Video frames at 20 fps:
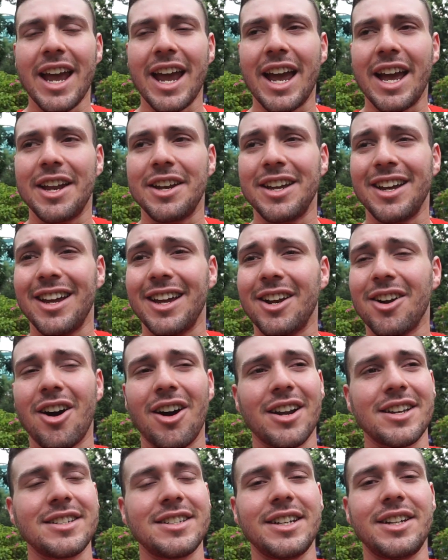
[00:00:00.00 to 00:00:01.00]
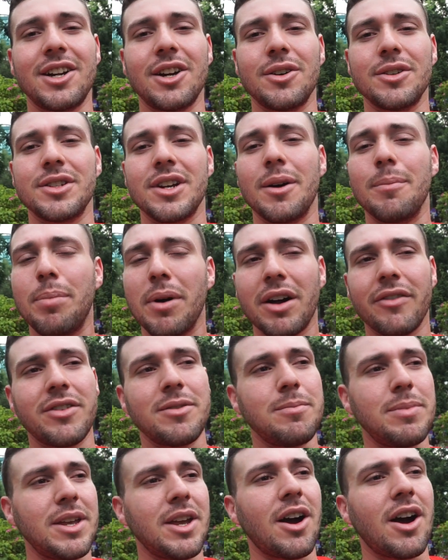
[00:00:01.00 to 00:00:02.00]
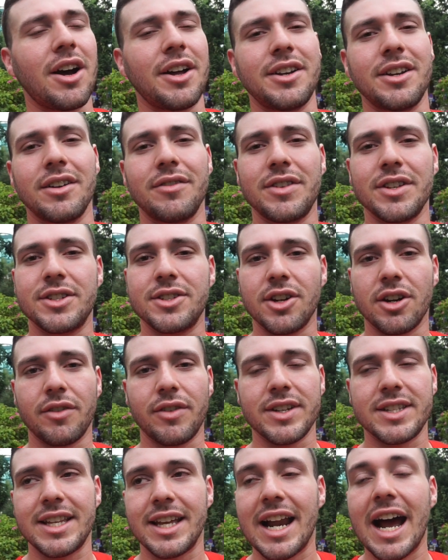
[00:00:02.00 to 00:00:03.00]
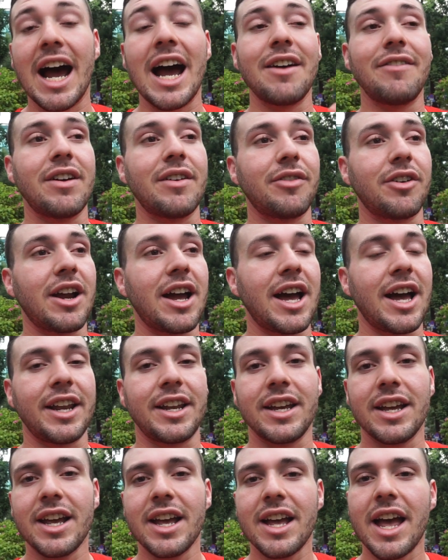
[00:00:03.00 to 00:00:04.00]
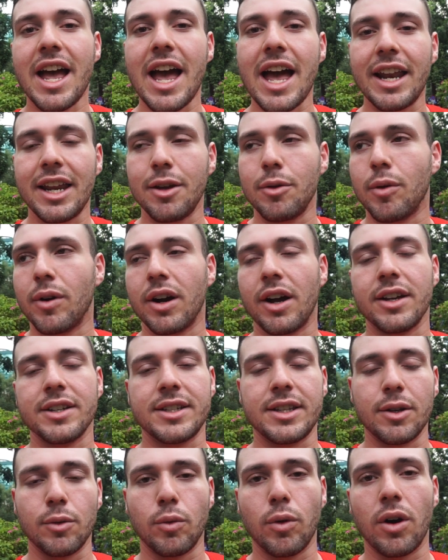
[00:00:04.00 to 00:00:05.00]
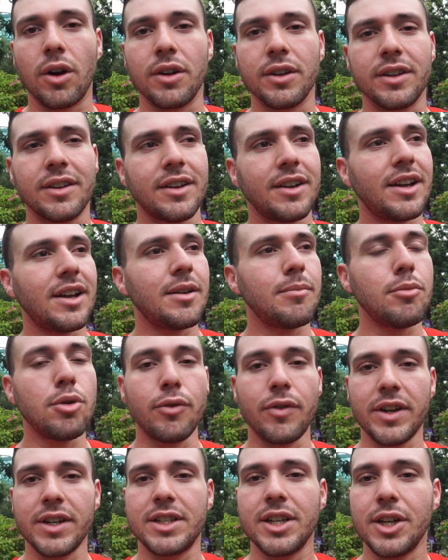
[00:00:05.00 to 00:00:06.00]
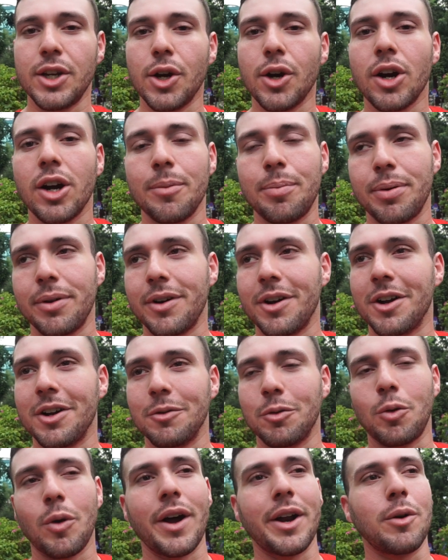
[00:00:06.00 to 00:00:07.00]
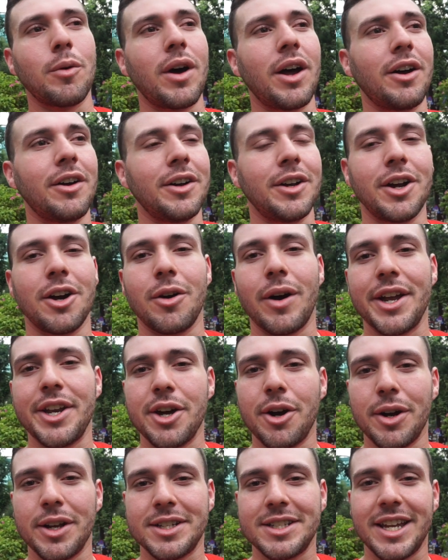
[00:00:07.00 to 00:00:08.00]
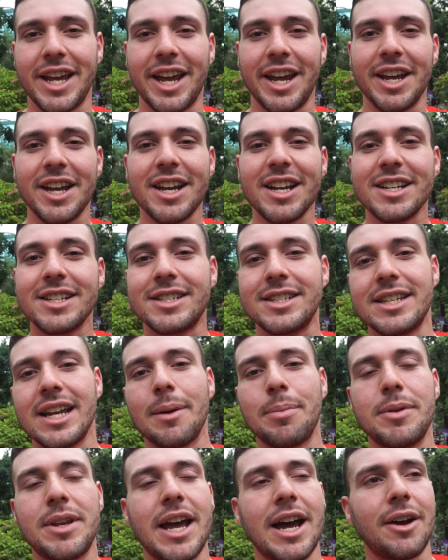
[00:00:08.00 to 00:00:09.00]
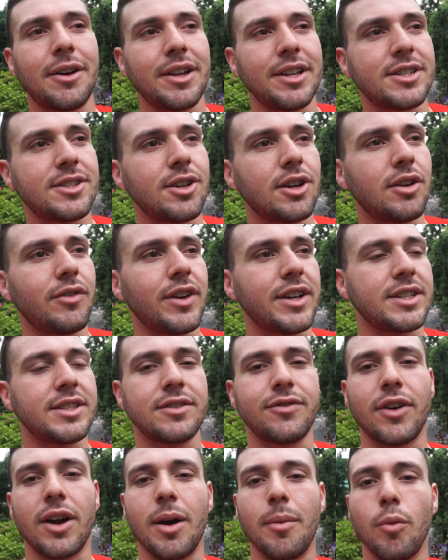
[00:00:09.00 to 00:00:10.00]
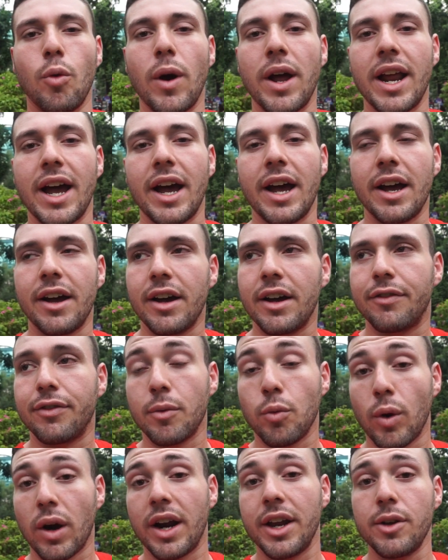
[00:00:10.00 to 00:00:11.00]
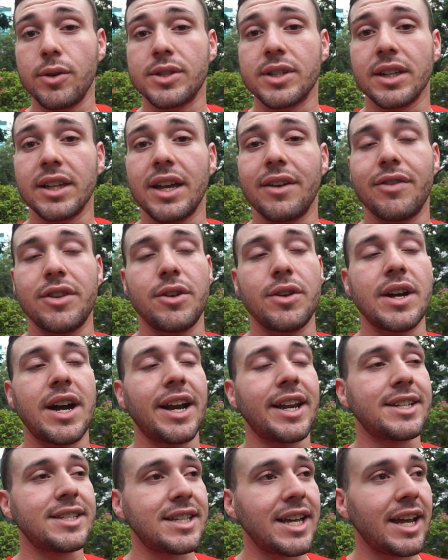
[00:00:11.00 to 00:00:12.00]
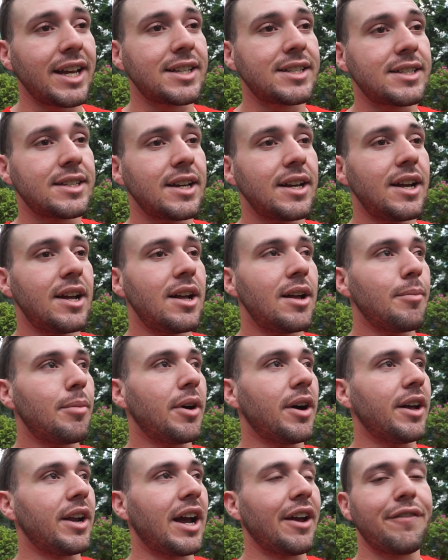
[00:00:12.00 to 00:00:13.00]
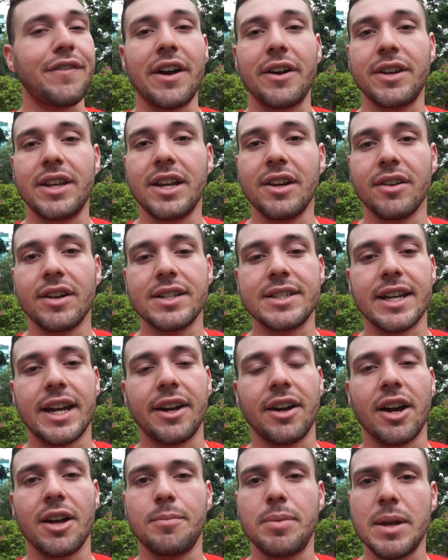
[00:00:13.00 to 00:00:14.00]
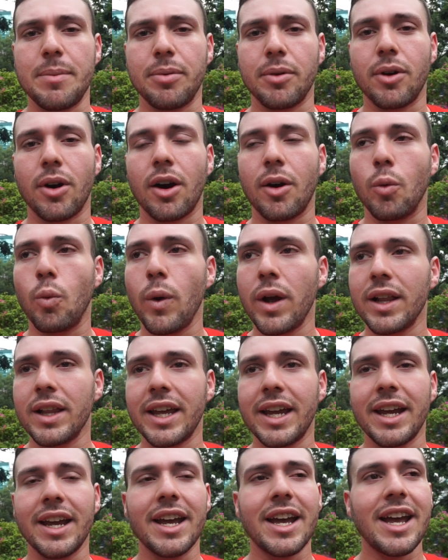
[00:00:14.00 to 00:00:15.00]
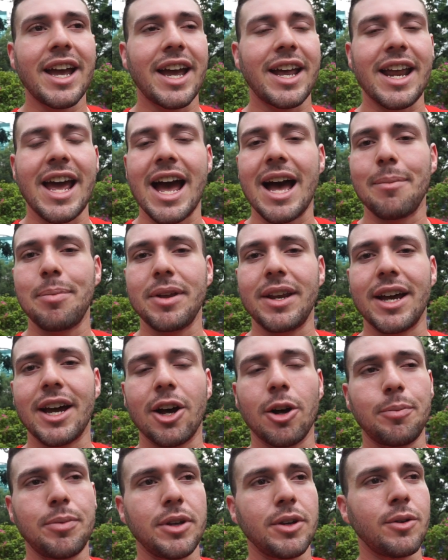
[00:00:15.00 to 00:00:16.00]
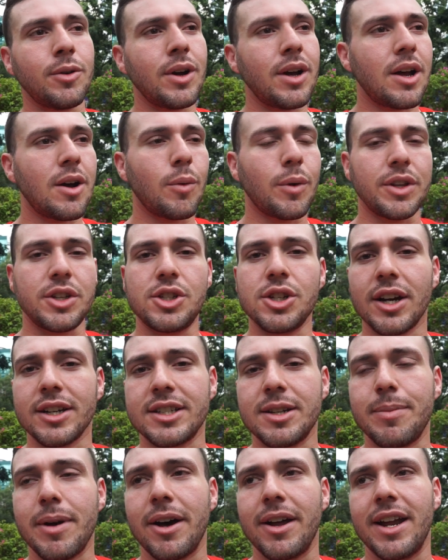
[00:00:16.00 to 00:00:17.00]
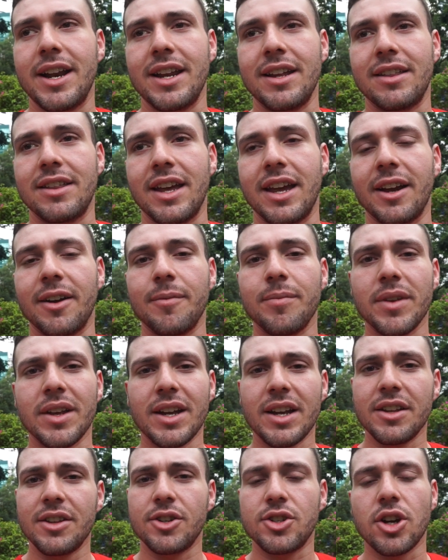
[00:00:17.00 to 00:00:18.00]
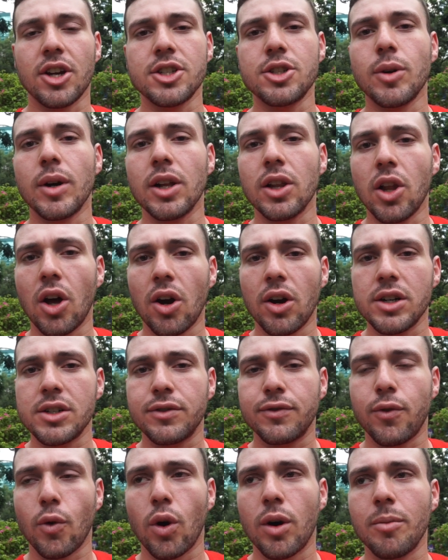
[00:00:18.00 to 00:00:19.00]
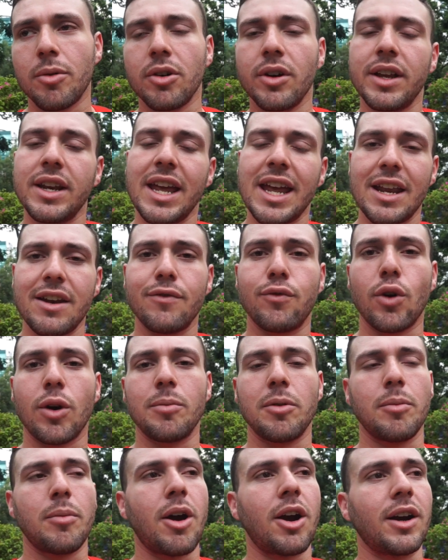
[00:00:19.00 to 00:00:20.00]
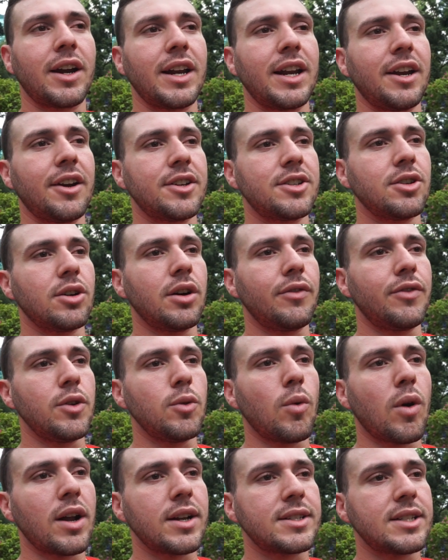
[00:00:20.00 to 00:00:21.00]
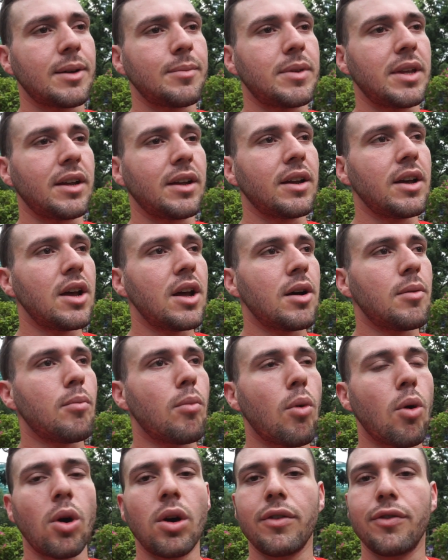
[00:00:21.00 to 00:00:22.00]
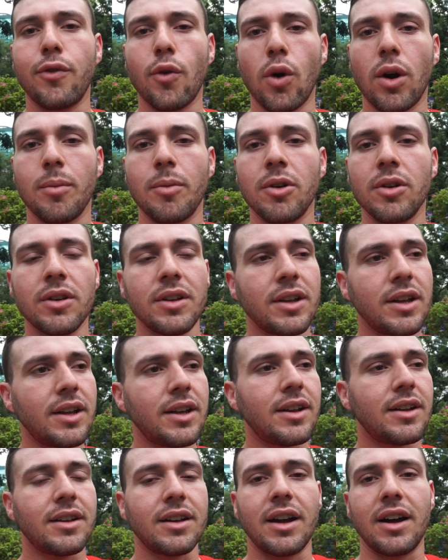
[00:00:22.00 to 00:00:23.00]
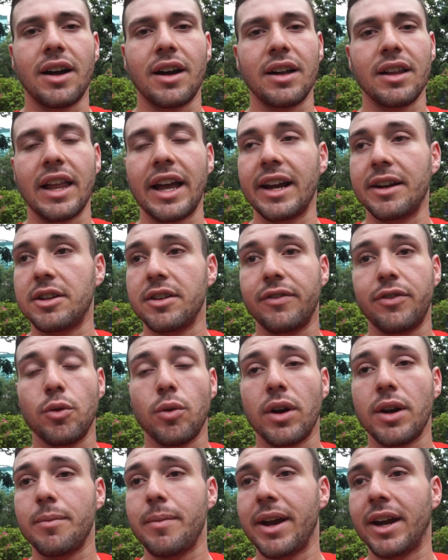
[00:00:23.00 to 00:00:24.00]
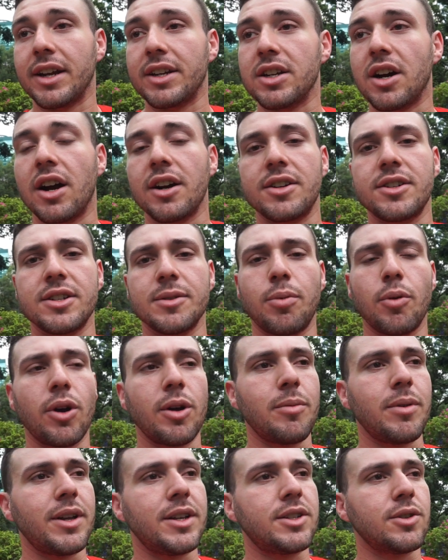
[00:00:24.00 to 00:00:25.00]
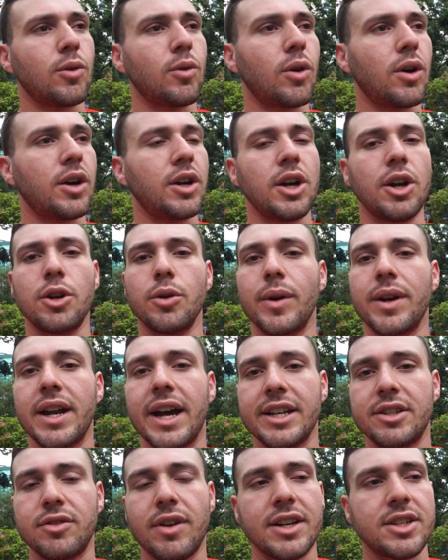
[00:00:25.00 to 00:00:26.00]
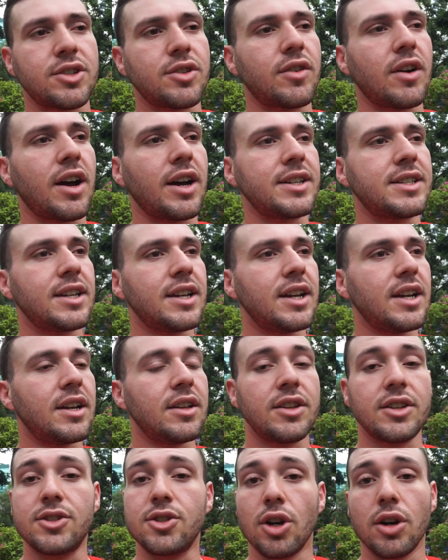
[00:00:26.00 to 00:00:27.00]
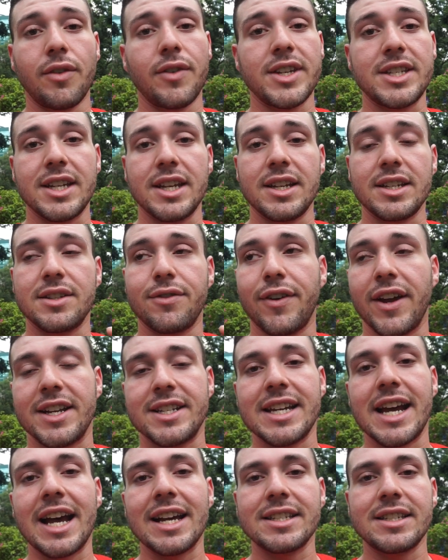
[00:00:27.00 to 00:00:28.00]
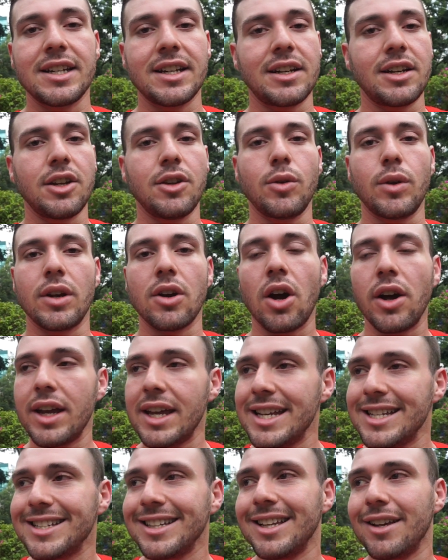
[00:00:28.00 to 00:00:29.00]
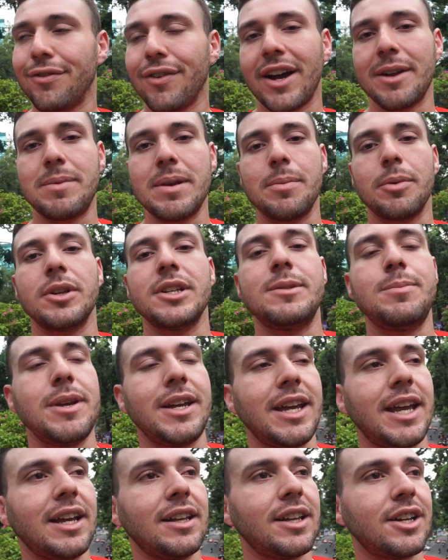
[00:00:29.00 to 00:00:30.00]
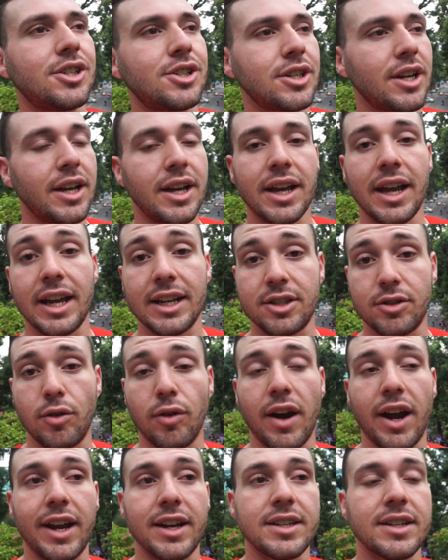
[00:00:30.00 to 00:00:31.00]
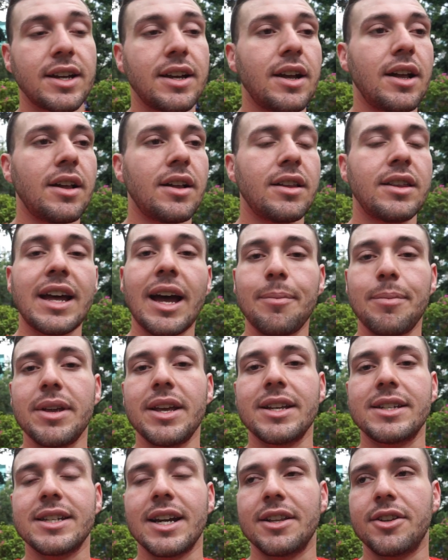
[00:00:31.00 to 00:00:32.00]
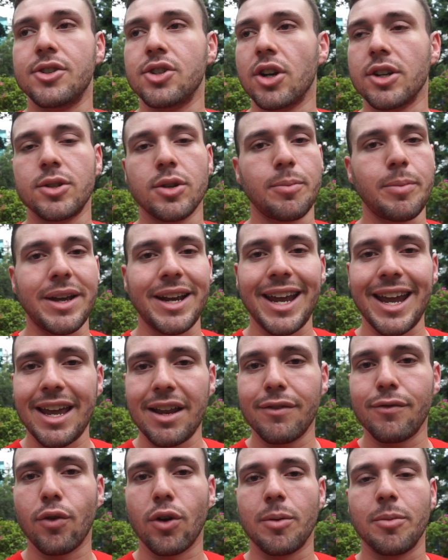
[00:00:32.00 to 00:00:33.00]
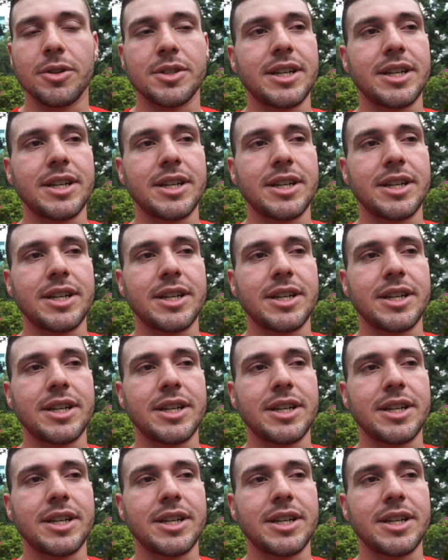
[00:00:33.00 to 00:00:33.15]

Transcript: And it honestly goes above and beyond of the service that I've ever had anywhere else in the world. Moving to Europe quite a while ago, I noticed a step down in service from where I used to live in the United States. But I found here in Saigon, people are willing and happy to help you with just about anything. There's also a large formal and informal market here, so if you want something more formal, like if you want to make a doctor's appointment or go to a nice restaurant, the service is fantastic. You can easily find people to speak English. It's great. That being said, there's also a big informal